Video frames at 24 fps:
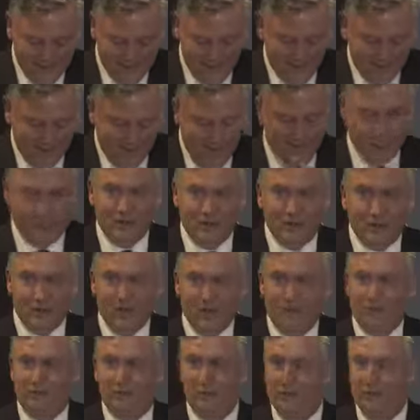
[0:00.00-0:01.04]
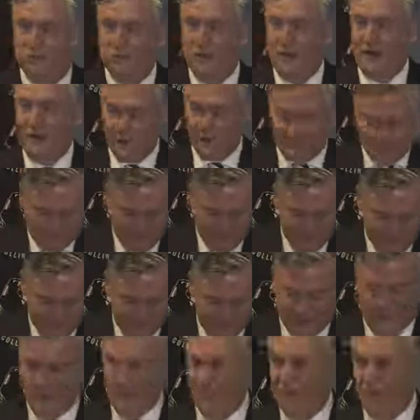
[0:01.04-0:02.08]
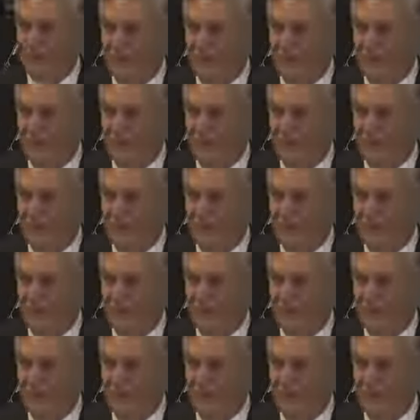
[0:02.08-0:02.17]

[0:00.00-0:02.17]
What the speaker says: You've opened the door for players, some of them